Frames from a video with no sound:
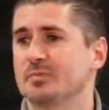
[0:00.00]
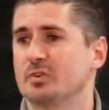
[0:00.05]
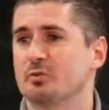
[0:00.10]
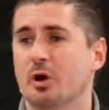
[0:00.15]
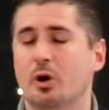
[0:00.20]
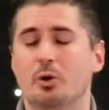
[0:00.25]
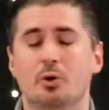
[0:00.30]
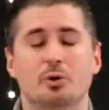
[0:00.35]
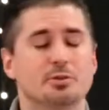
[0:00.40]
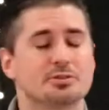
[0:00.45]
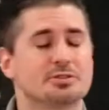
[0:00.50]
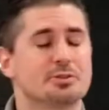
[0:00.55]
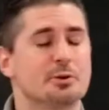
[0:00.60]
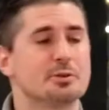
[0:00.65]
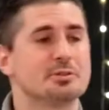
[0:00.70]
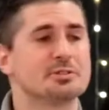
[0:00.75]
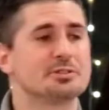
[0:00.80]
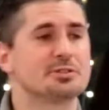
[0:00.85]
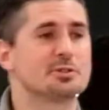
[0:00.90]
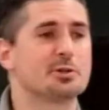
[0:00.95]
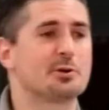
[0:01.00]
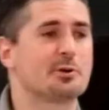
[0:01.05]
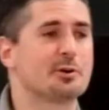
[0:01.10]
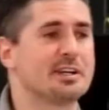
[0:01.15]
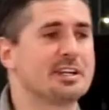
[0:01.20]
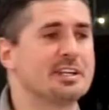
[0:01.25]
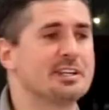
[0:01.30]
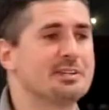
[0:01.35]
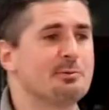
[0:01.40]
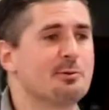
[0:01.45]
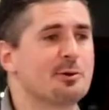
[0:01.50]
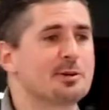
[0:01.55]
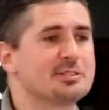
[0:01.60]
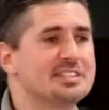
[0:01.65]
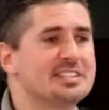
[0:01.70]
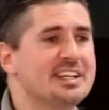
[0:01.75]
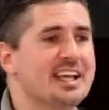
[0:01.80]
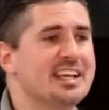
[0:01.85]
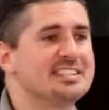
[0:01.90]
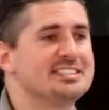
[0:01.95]
Raul told a story. He
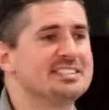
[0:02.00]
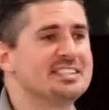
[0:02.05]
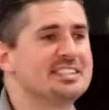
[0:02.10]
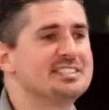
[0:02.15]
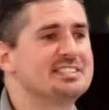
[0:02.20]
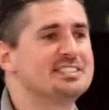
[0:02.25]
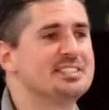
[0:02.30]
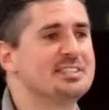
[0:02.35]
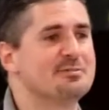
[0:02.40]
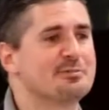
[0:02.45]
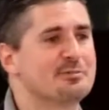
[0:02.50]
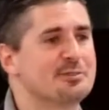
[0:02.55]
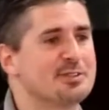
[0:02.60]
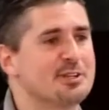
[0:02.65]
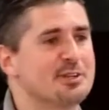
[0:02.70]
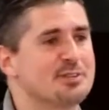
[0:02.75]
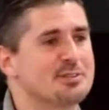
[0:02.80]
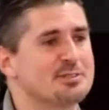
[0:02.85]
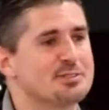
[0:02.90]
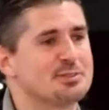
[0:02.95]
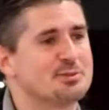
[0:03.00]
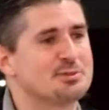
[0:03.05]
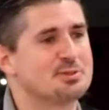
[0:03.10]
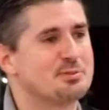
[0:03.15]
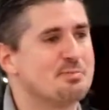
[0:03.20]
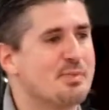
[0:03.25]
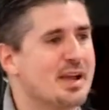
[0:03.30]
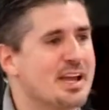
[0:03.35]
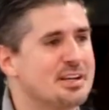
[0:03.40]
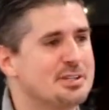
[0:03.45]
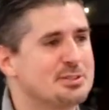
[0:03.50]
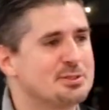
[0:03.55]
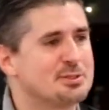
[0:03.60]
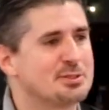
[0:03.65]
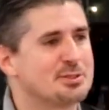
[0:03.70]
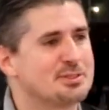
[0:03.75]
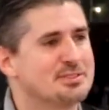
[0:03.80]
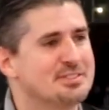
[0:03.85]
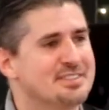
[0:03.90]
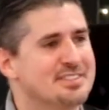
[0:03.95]
worked at A T and T for years. He was a
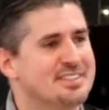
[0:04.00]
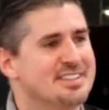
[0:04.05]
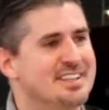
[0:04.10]
manager.